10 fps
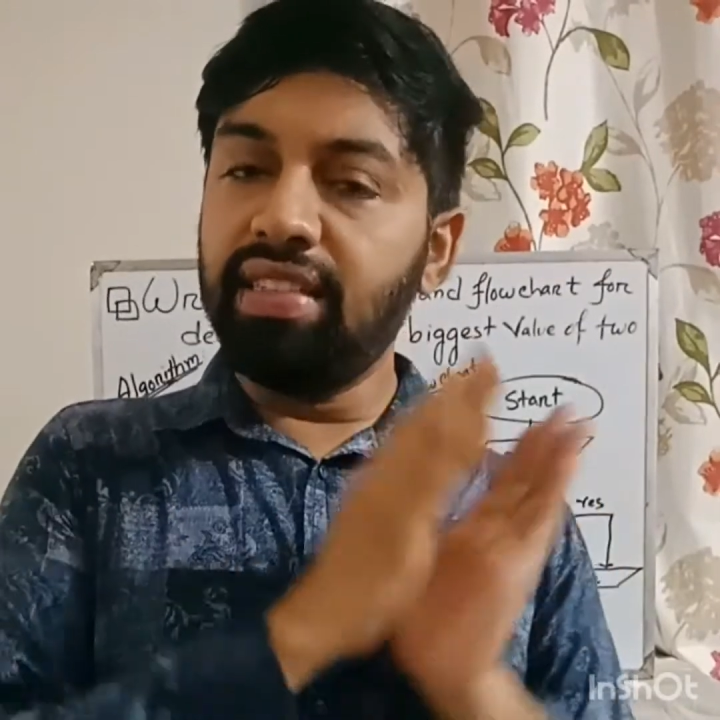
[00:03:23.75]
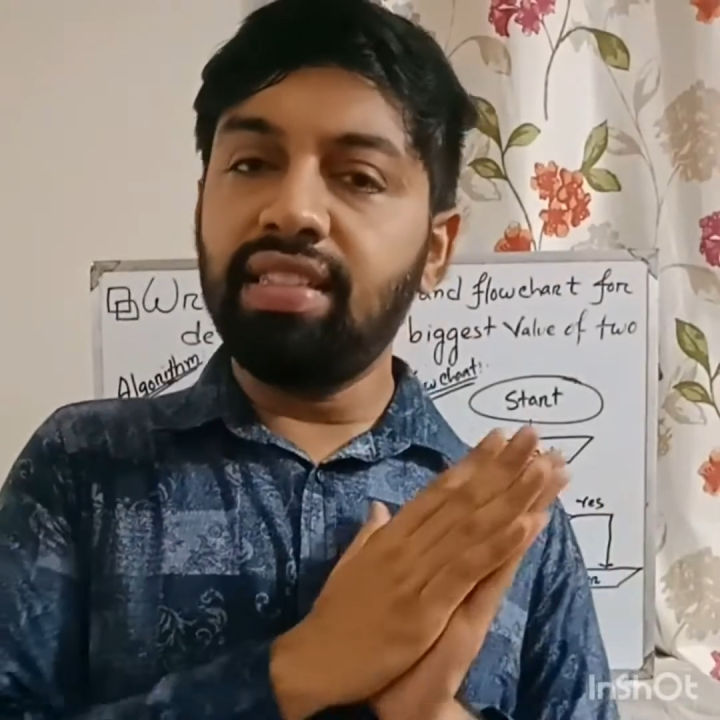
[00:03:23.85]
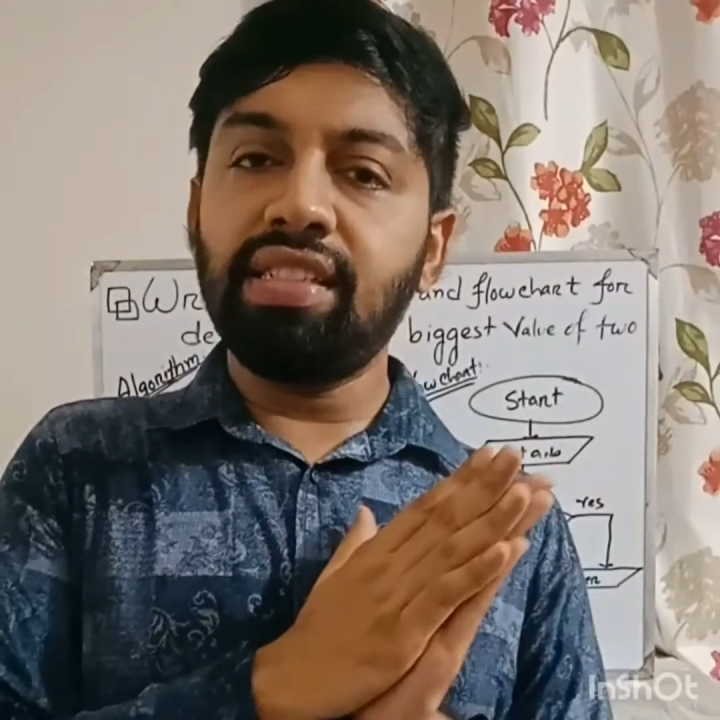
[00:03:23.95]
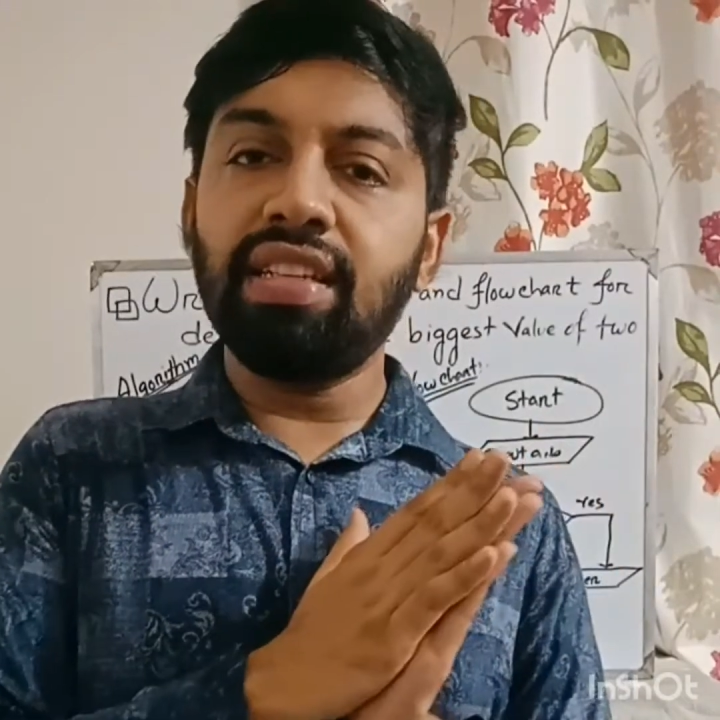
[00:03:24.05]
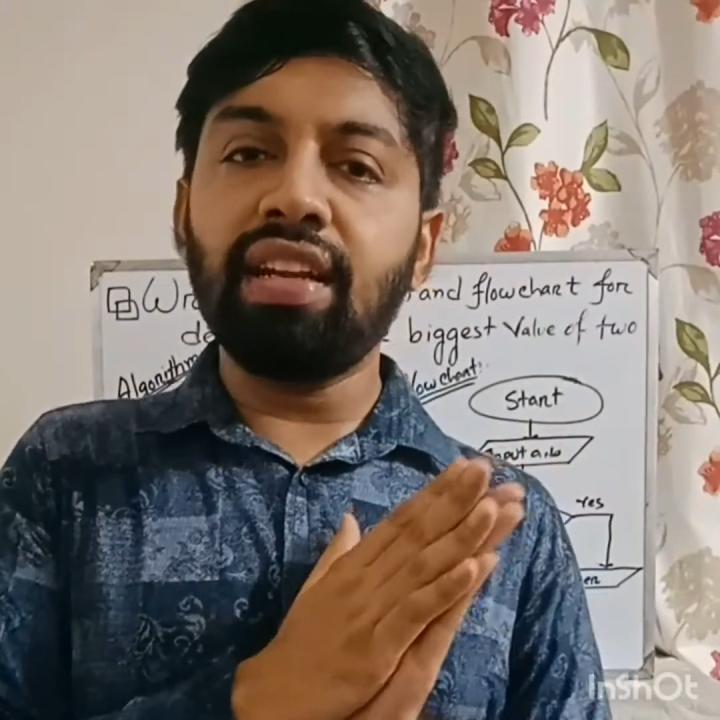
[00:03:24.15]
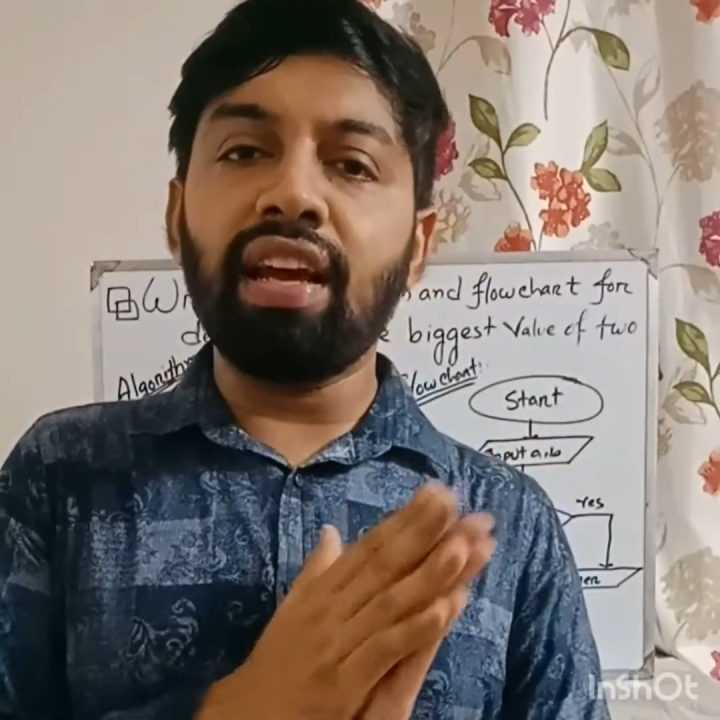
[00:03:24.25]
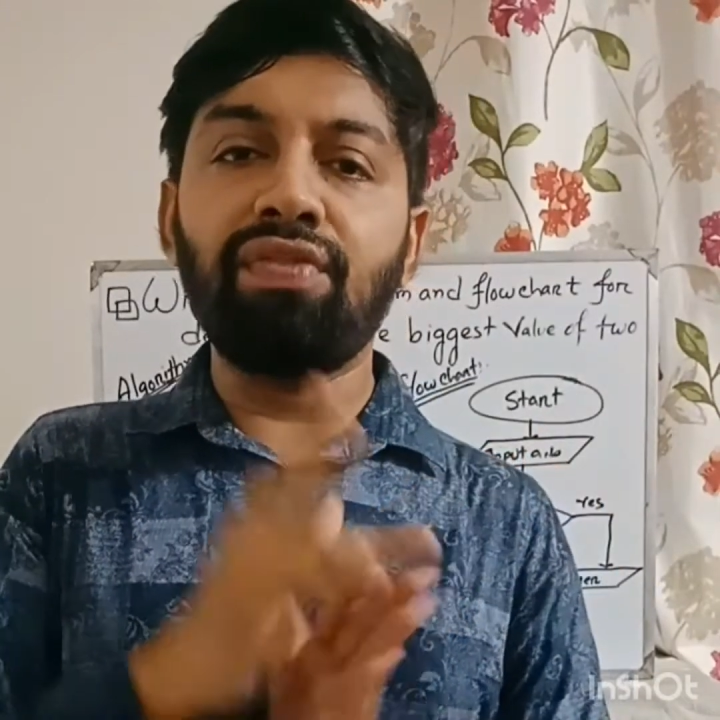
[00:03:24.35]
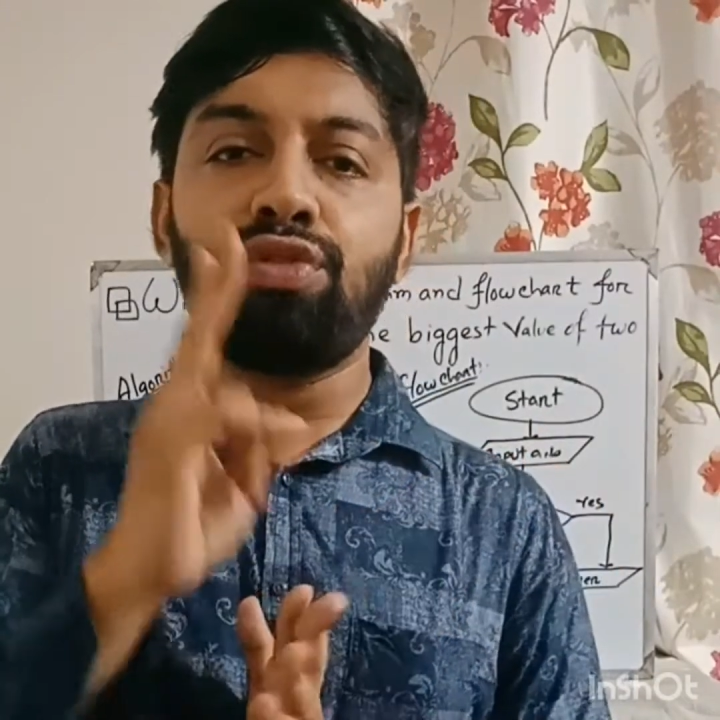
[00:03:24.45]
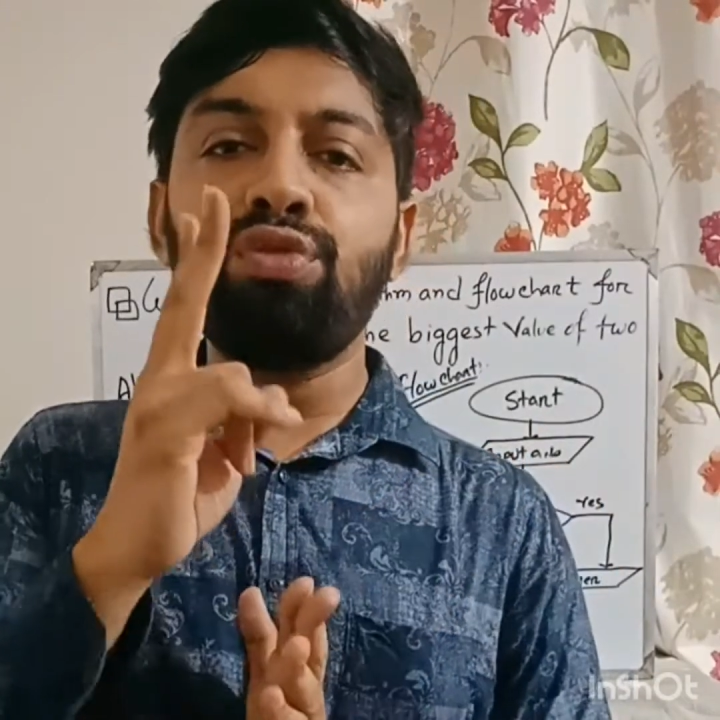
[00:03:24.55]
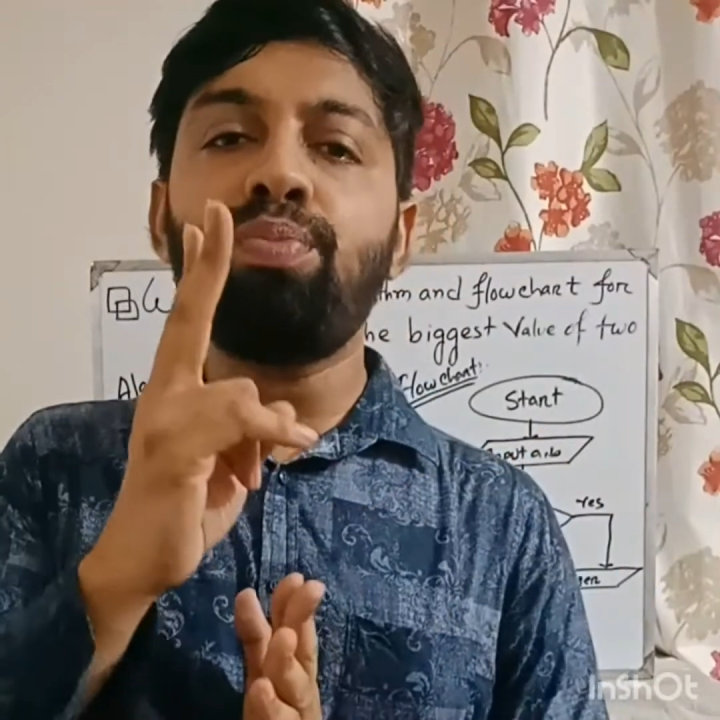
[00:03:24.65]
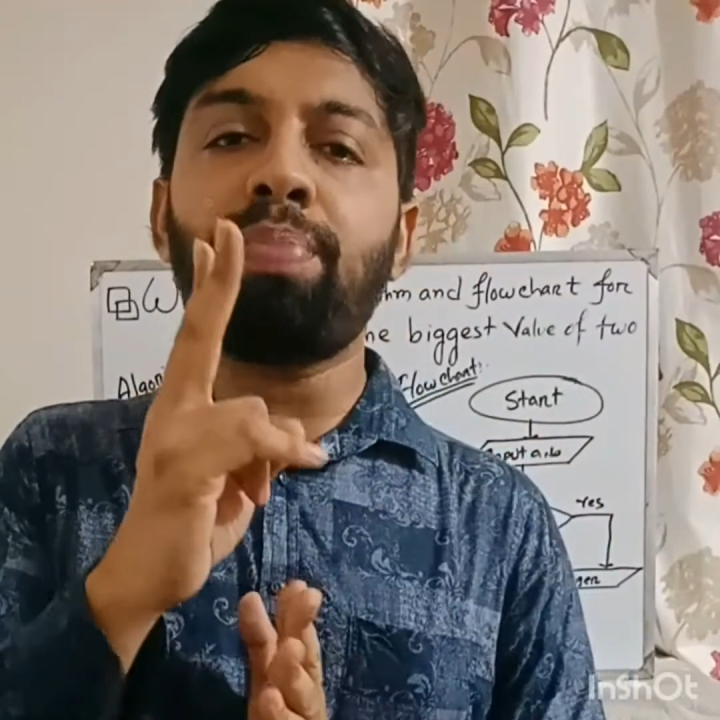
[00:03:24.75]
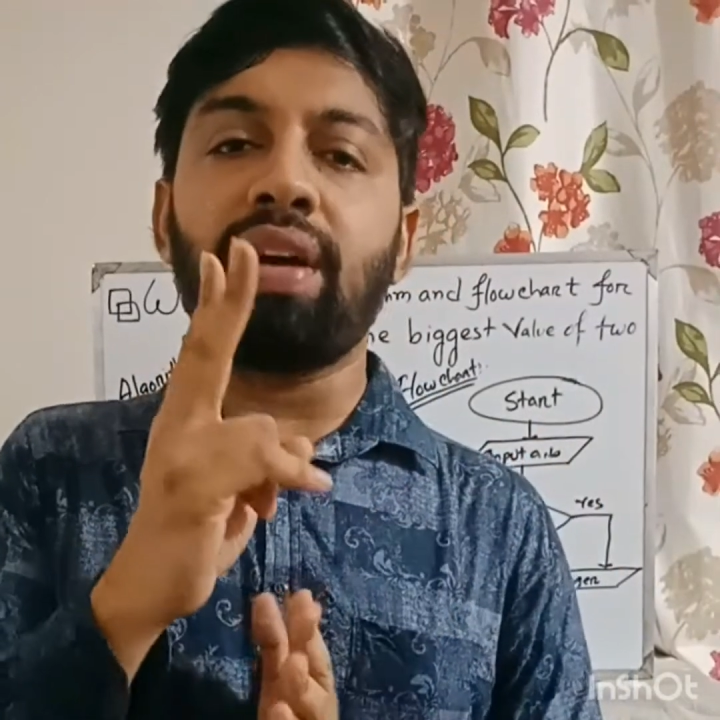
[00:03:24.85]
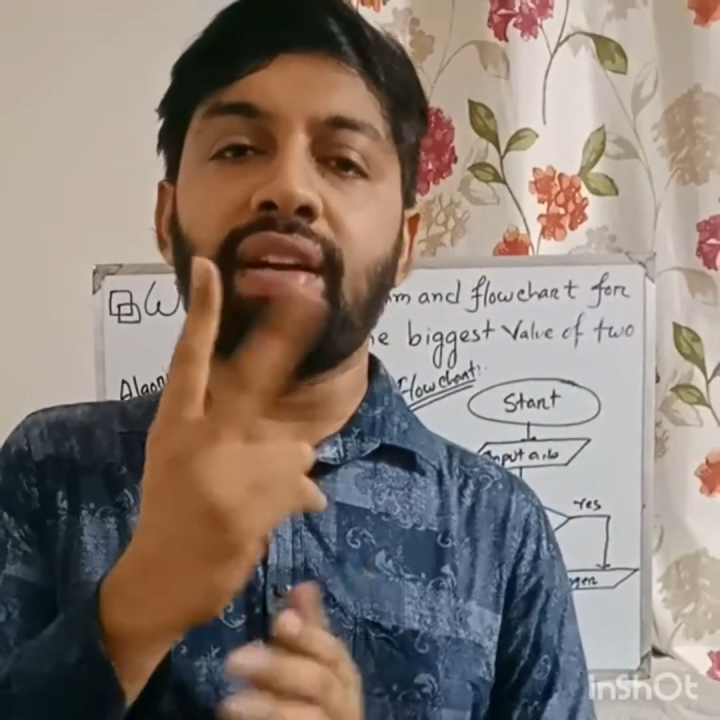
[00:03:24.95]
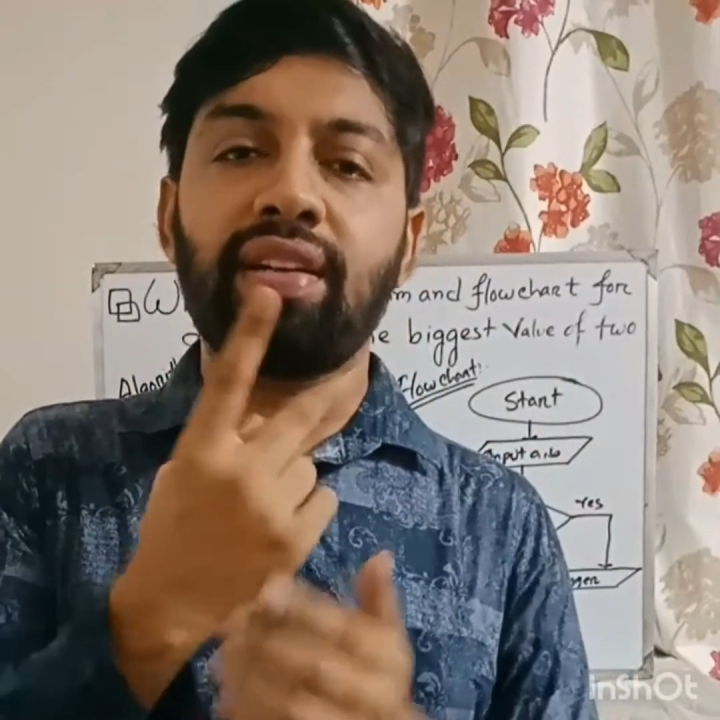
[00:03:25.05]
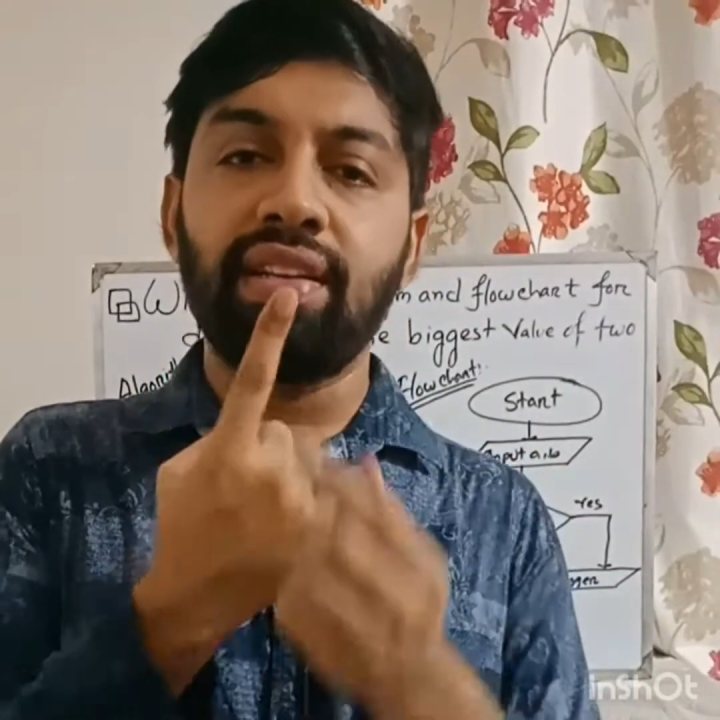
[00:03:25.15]
decision have two
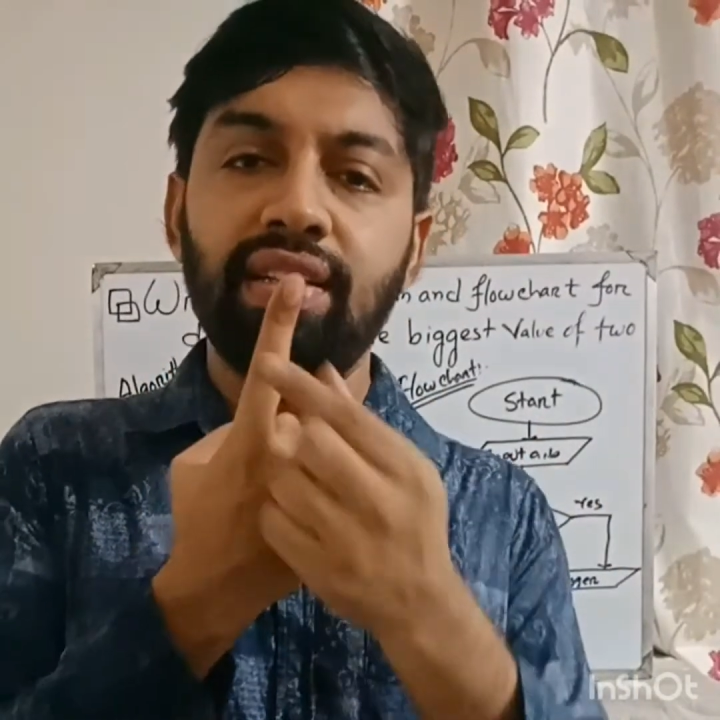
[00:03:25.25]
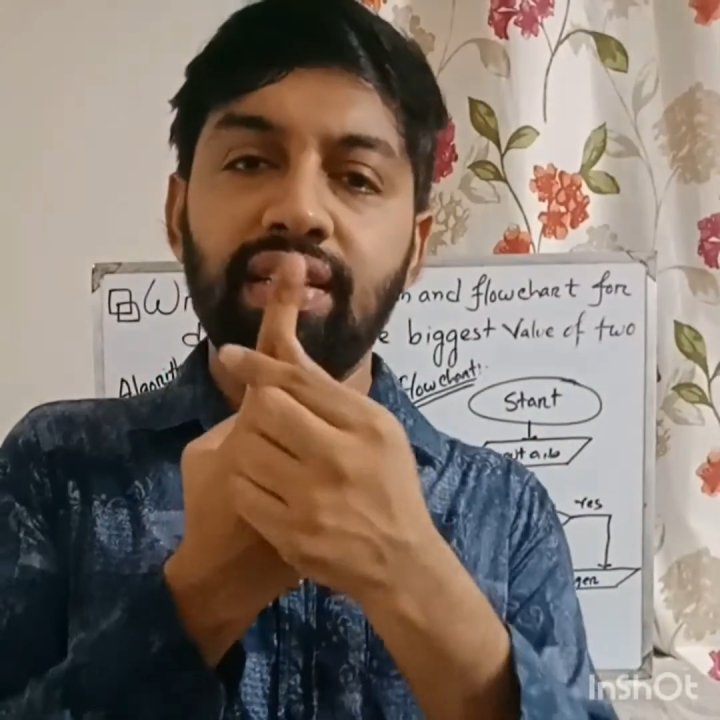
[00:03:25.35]
part,